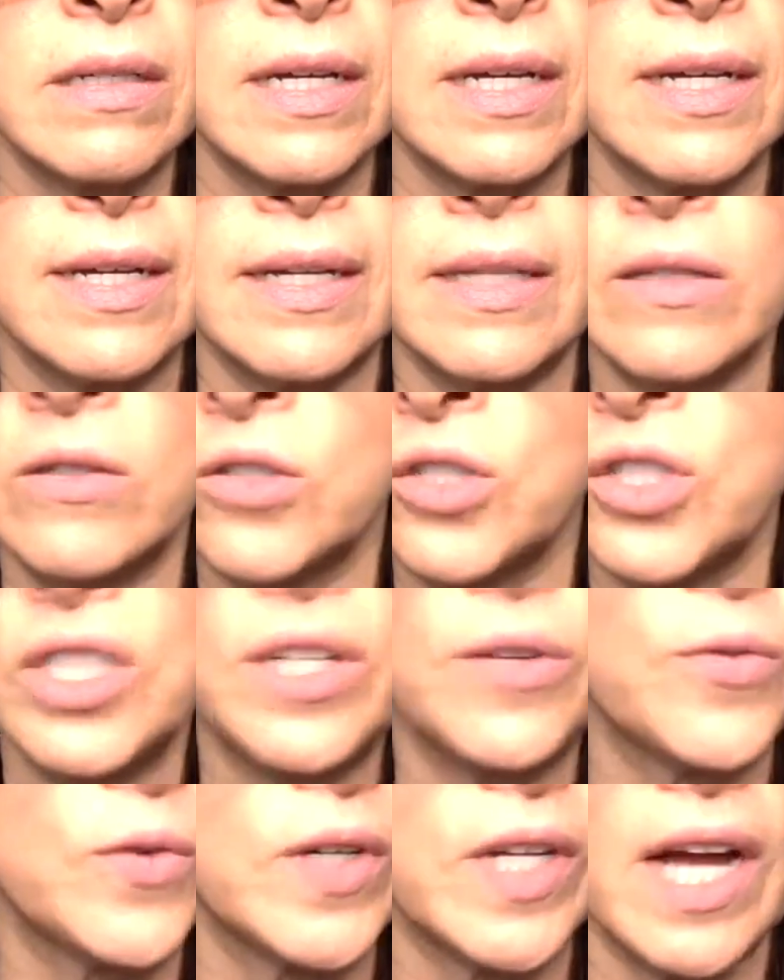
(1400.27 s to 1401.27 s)
And there's
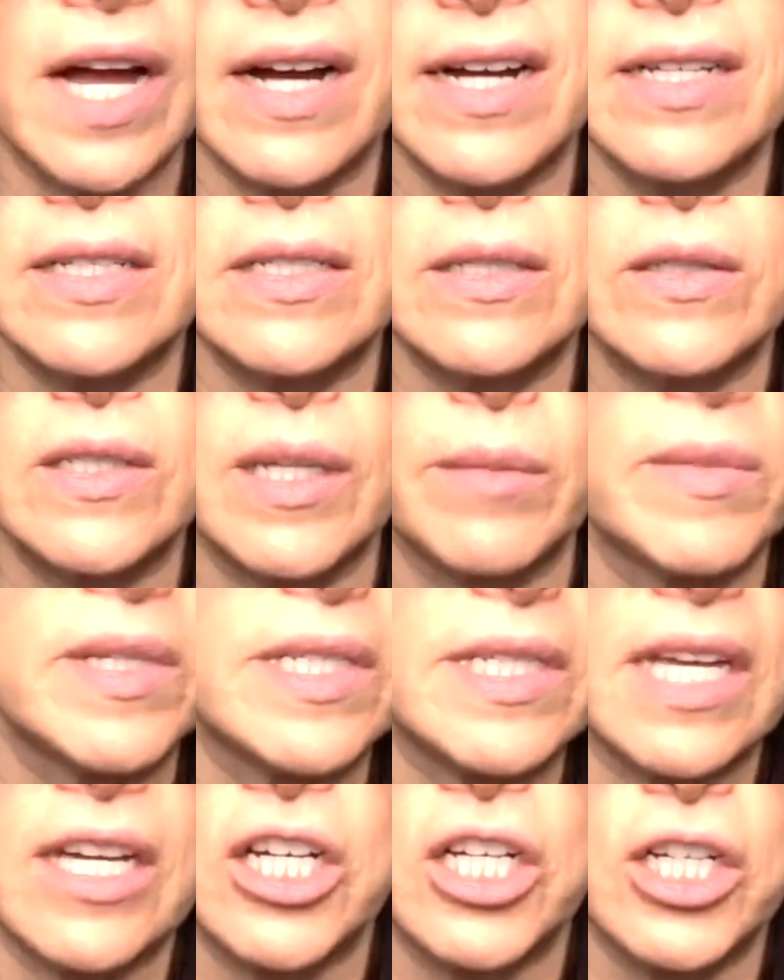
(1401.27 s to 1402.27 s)
different kinds some that
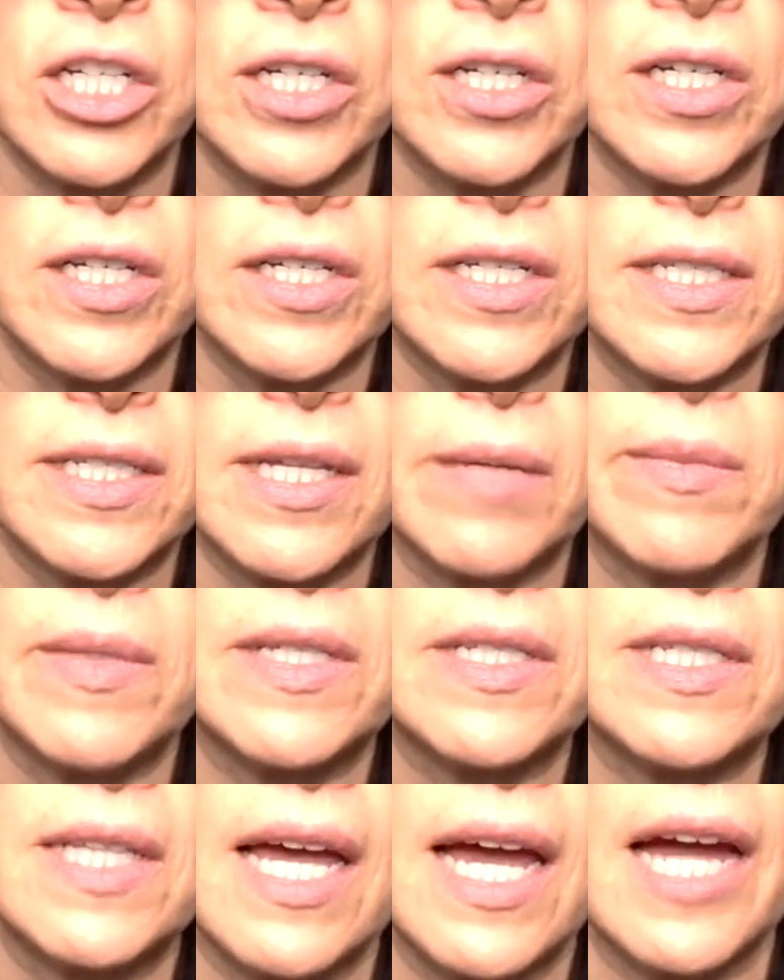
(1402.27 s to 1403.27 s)
say good, some
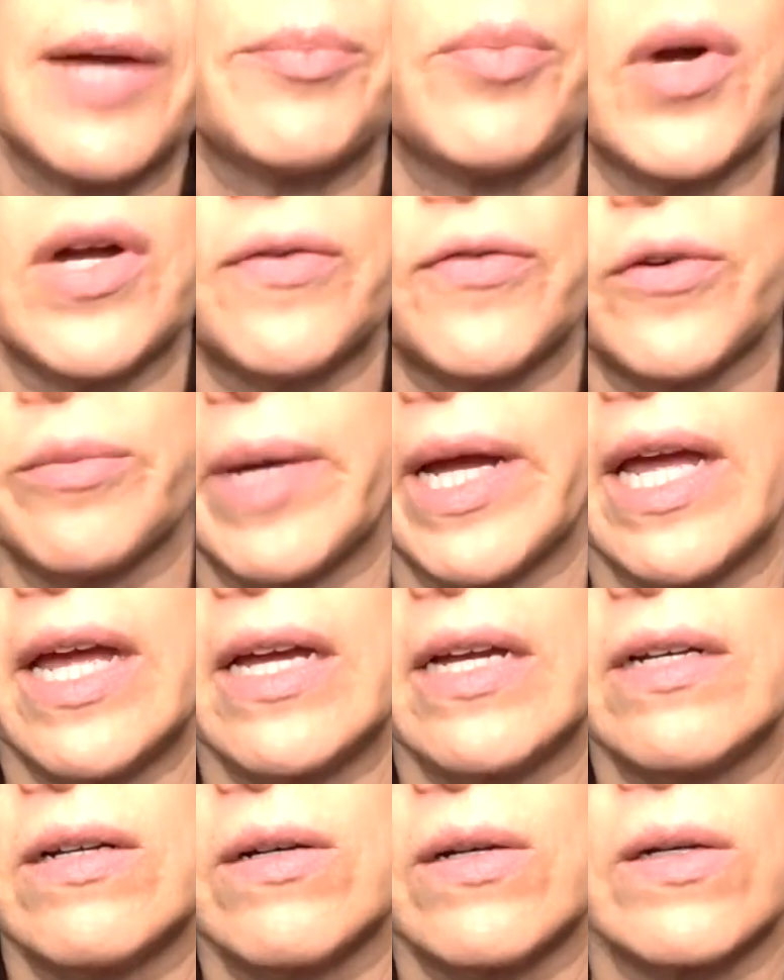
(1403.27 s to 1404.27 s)
that say I pray for my
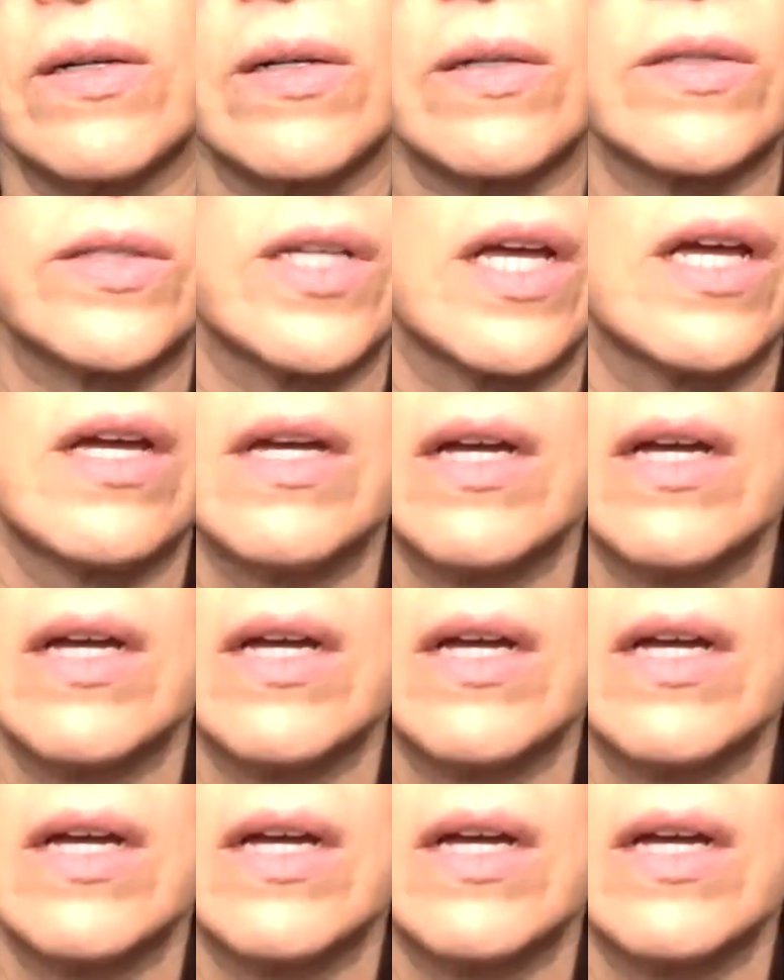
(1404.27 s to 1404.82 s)
haters.